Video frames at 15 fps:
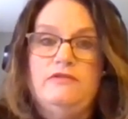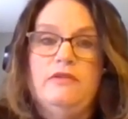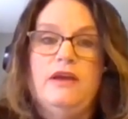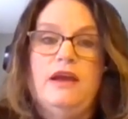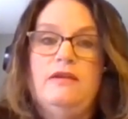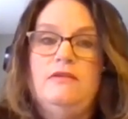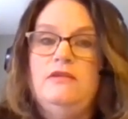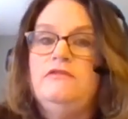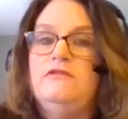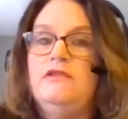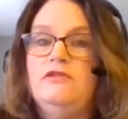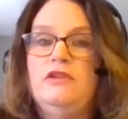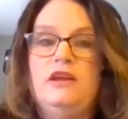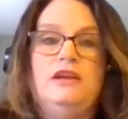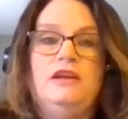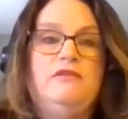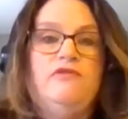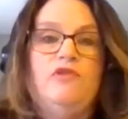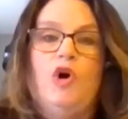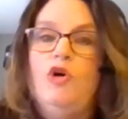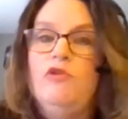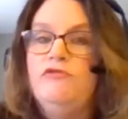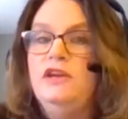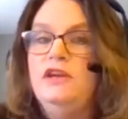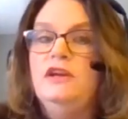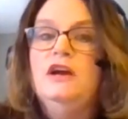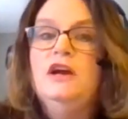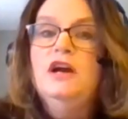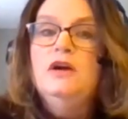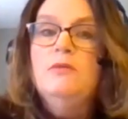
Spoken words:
So that is an evolving